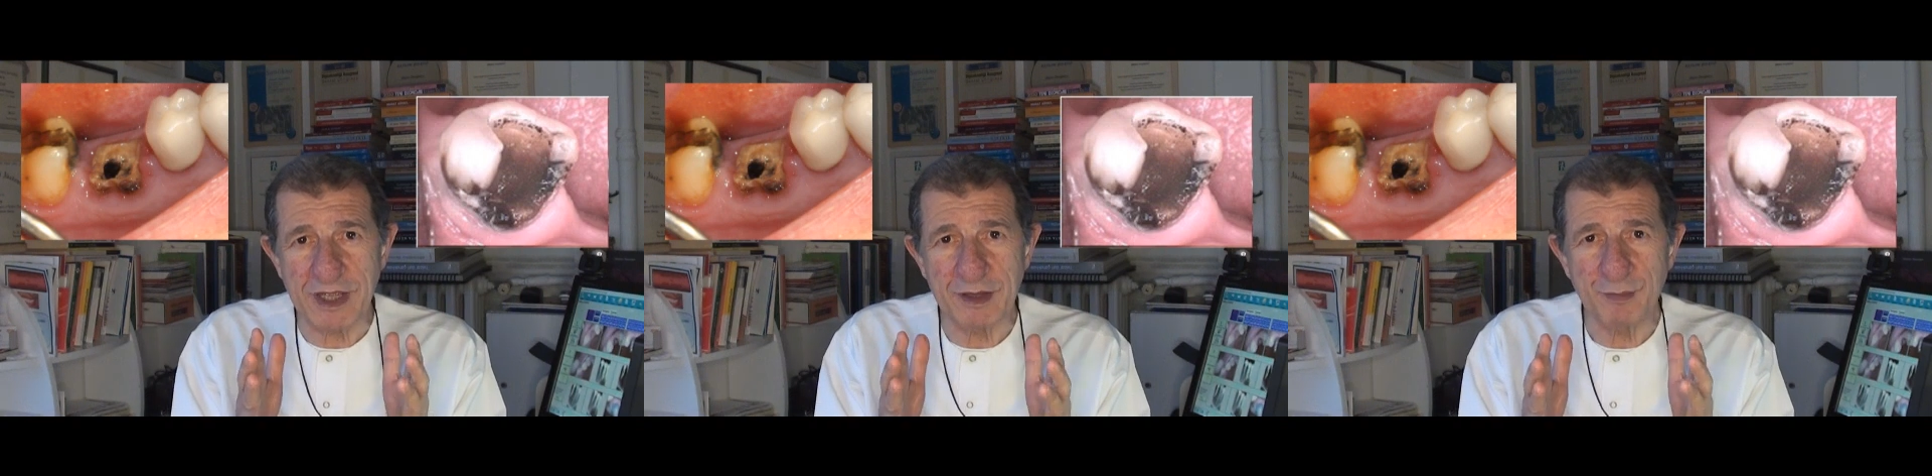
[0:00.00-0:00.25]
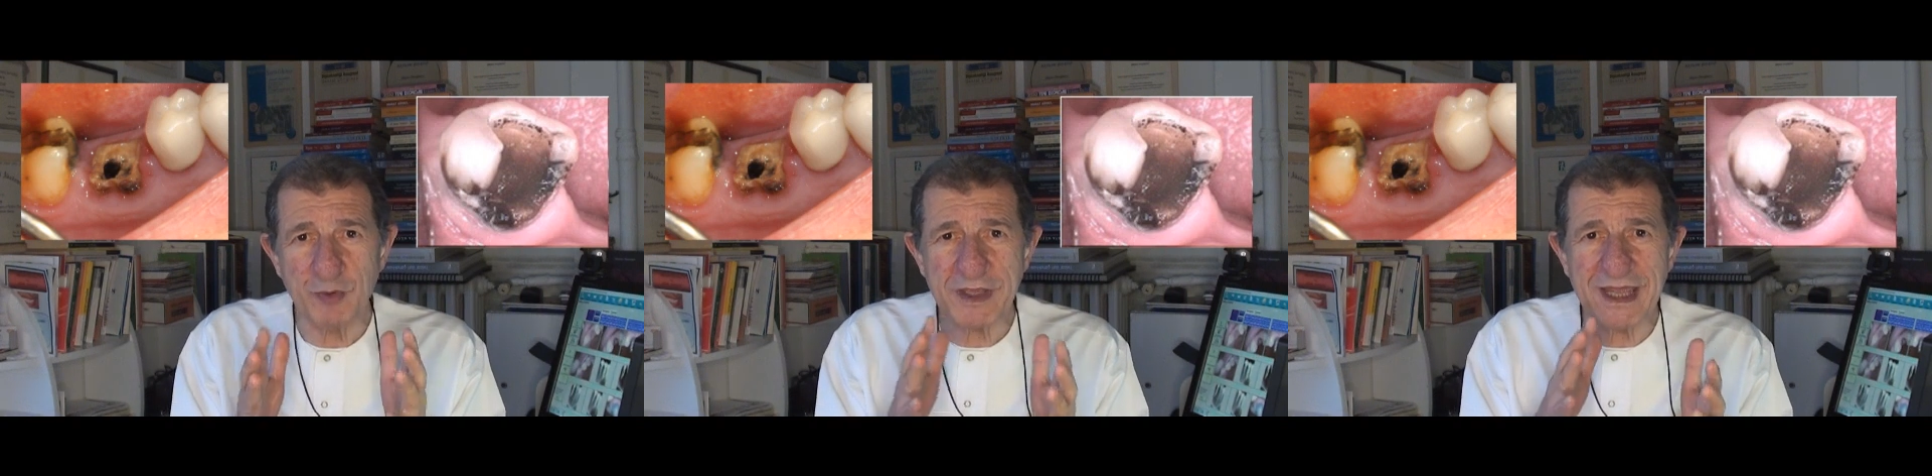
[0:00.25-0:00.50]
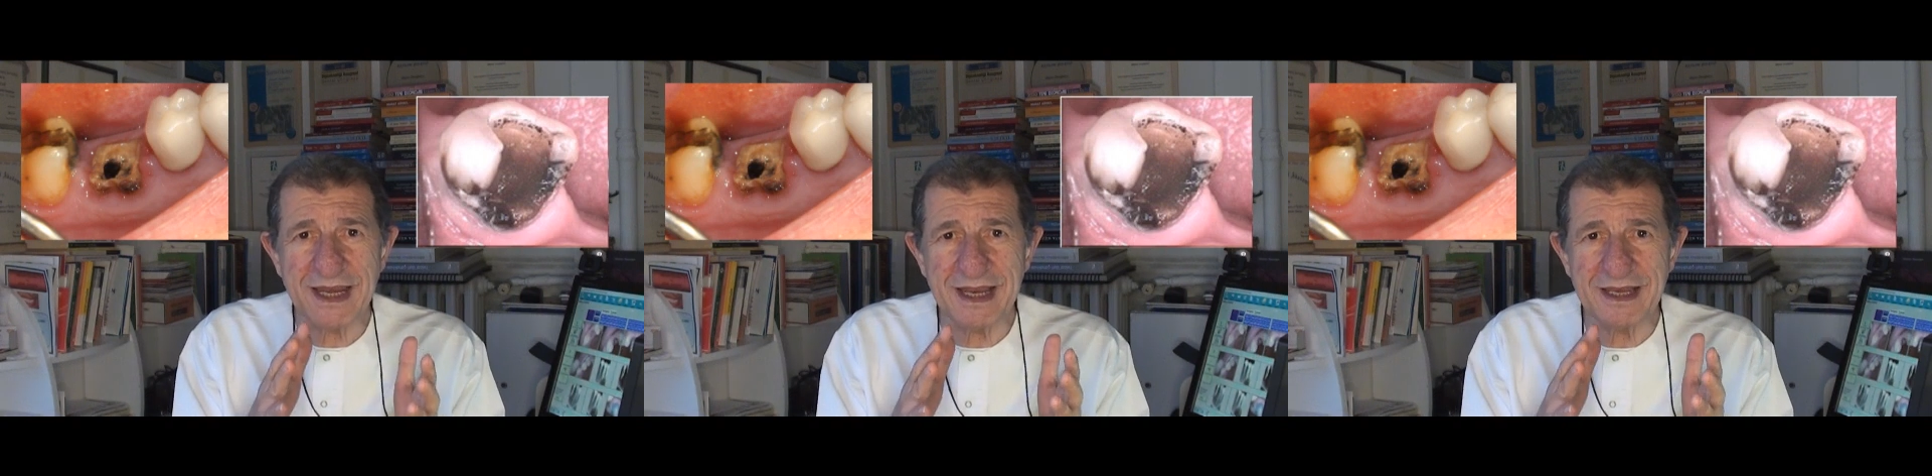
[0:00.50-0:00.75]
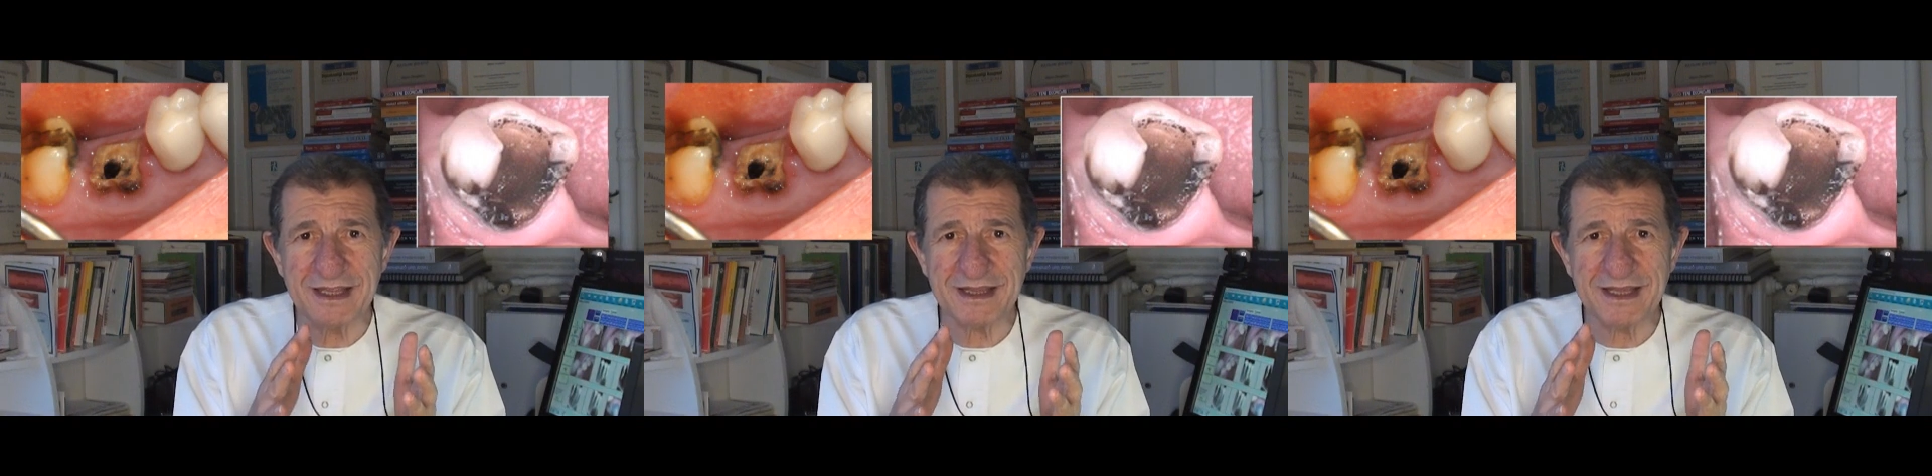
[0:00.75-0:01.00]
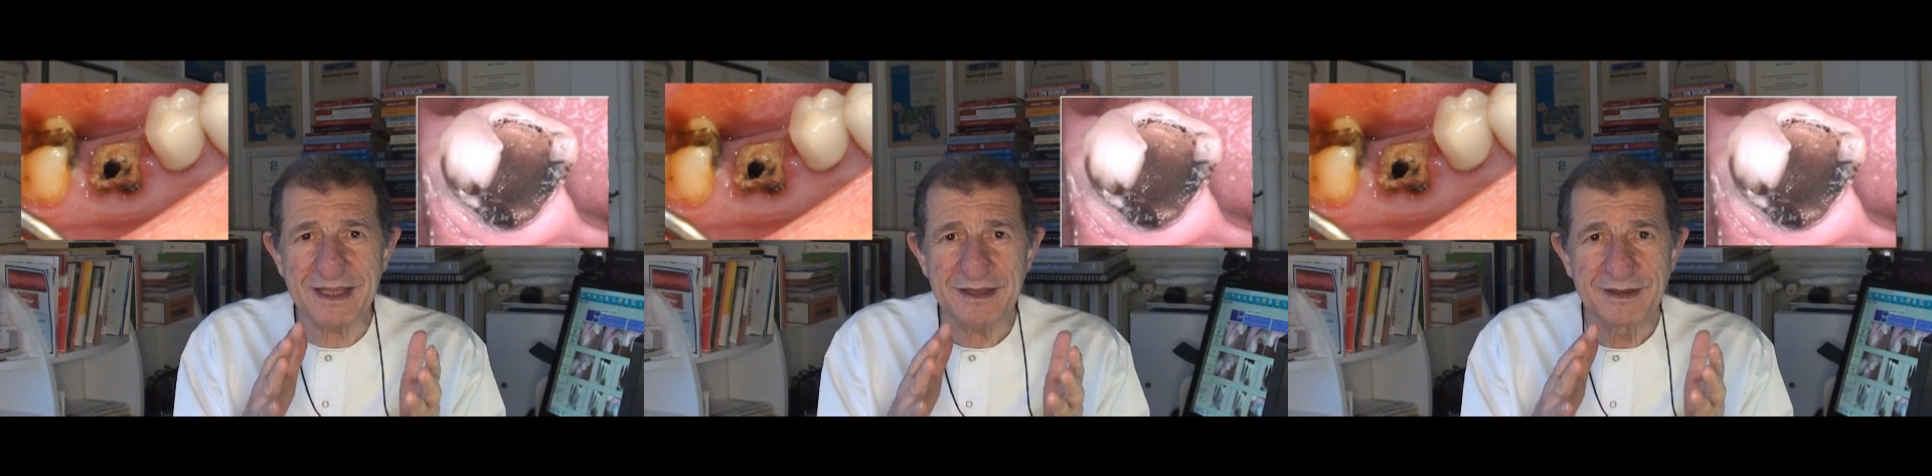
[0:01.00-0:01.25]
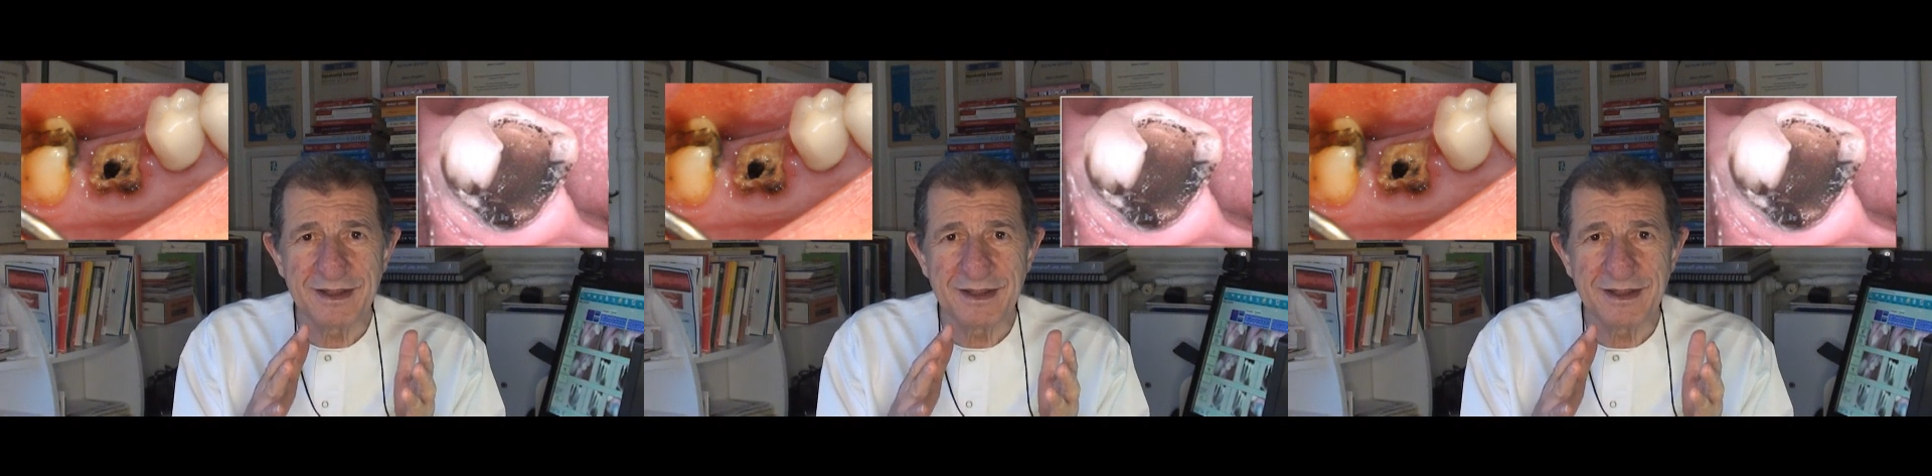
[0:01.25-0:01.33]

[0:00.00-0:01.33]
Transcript: do not need to be